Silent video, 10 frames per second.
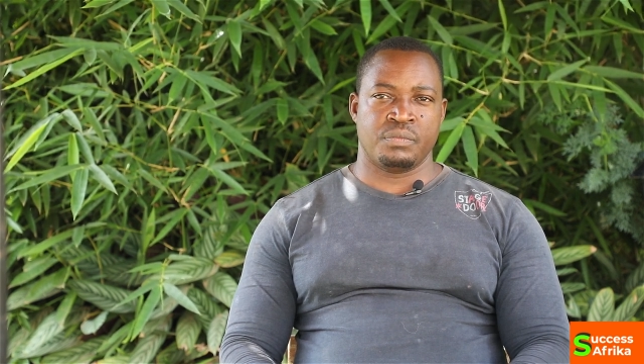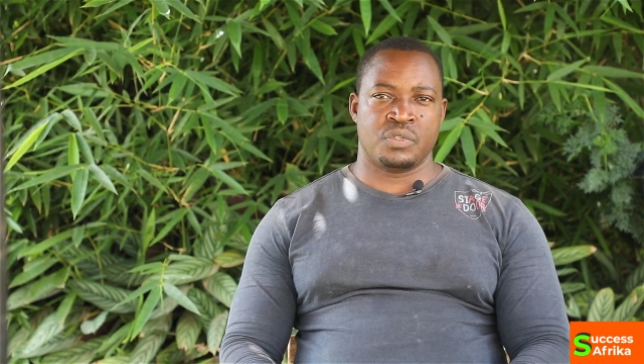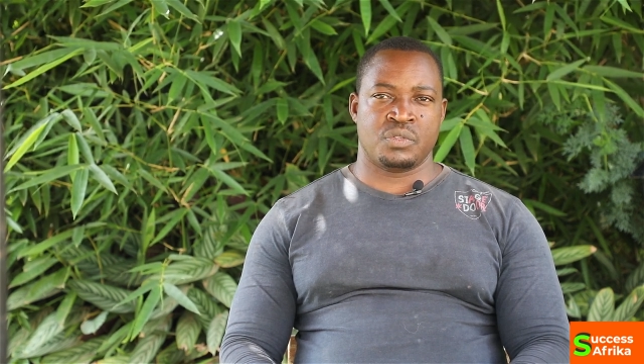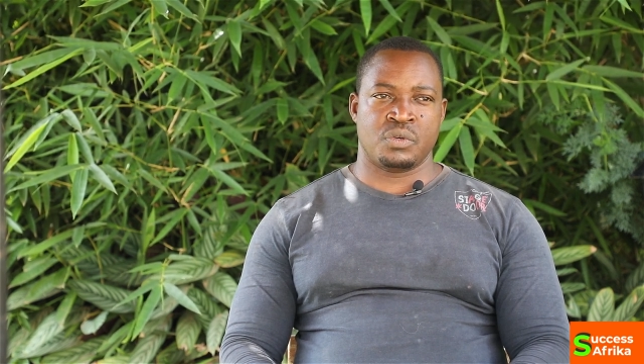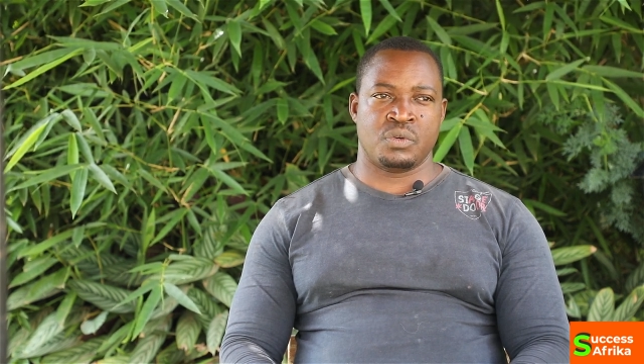
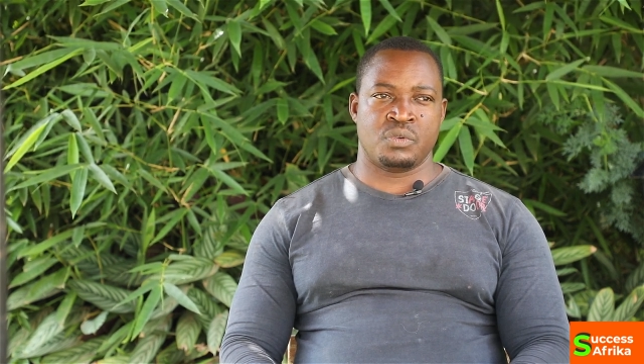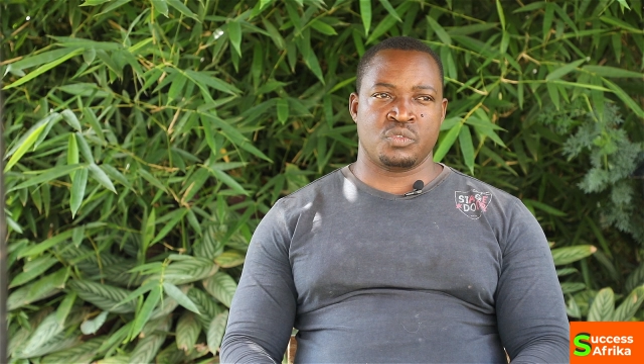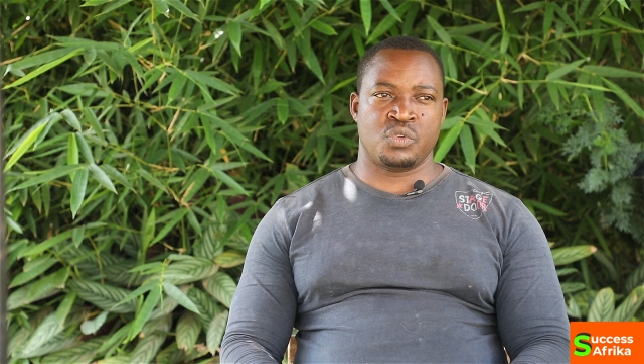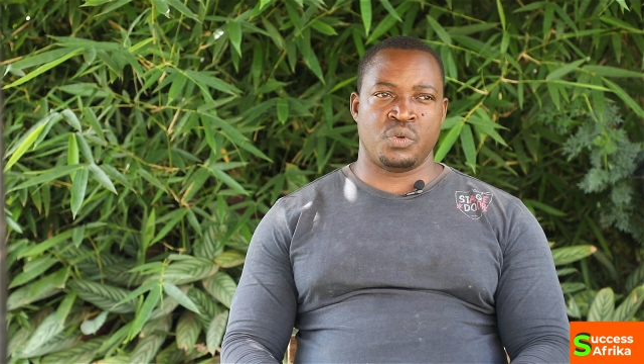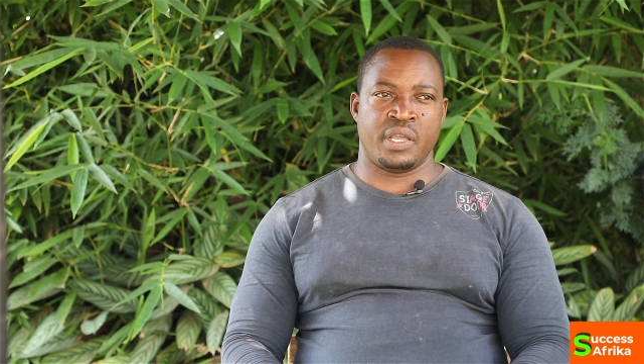So
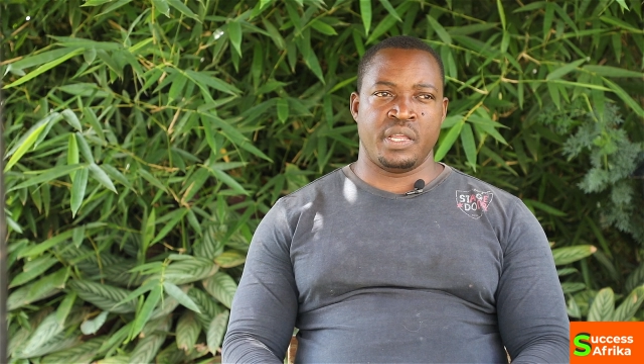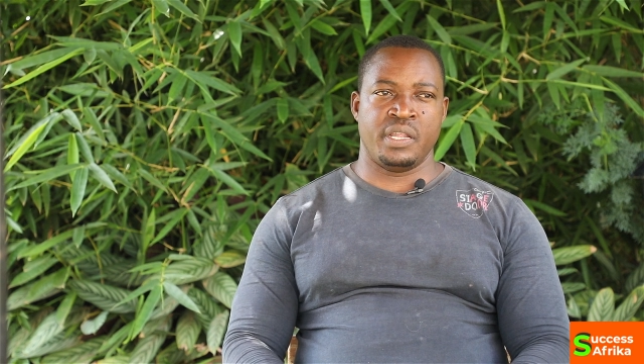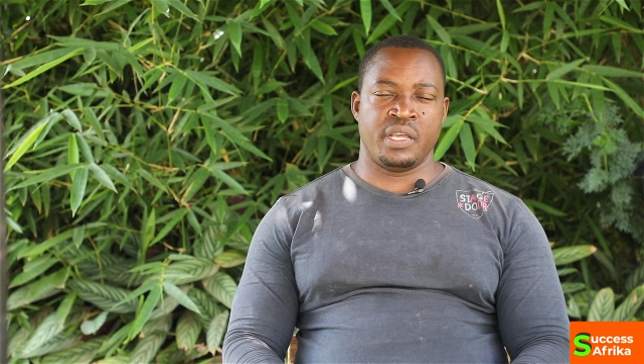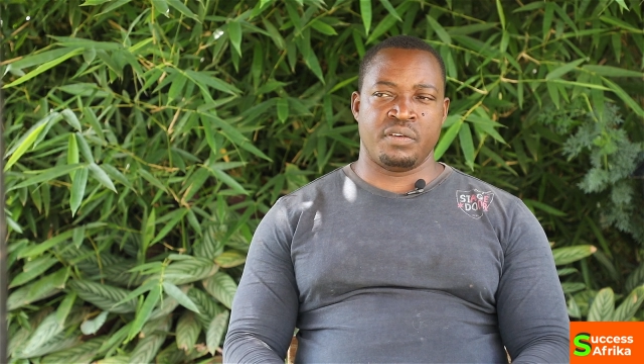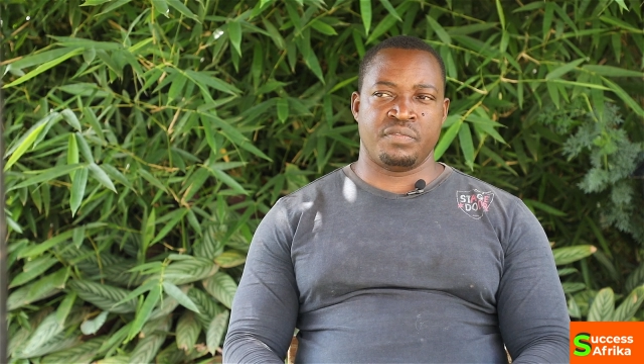to
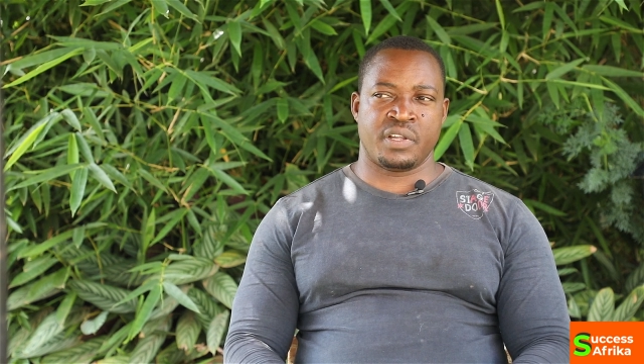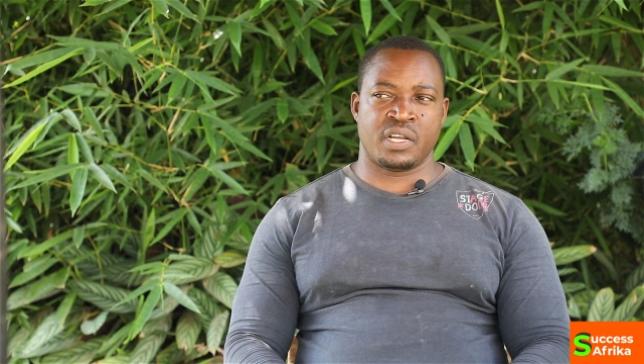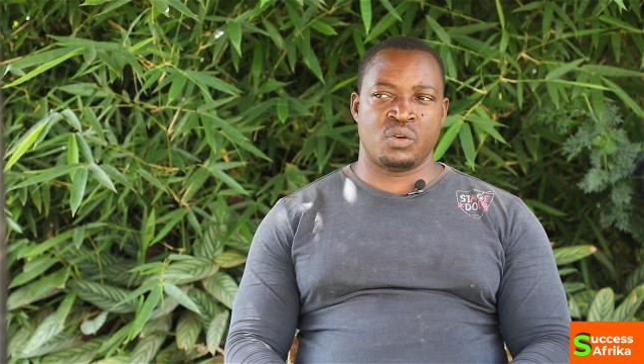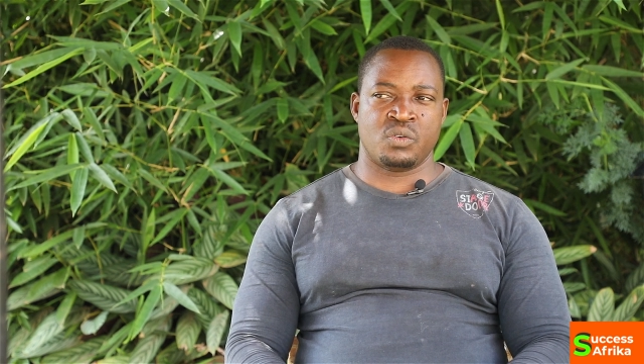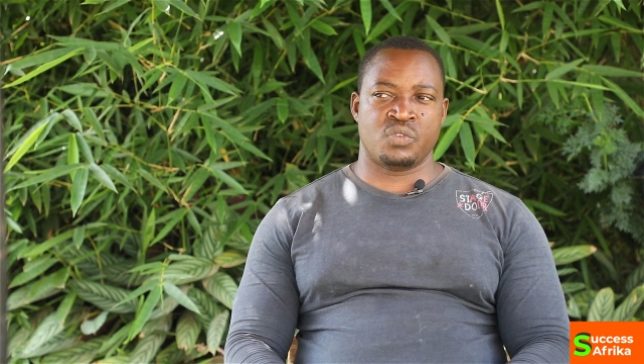any
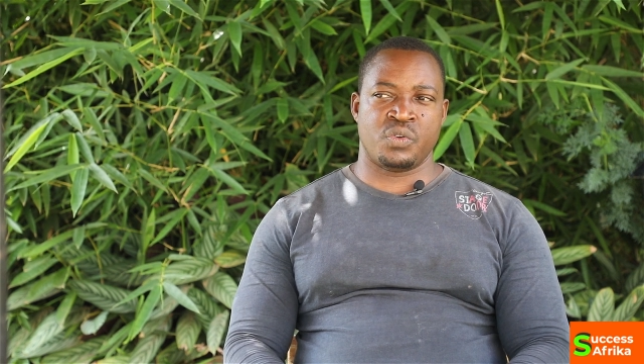African or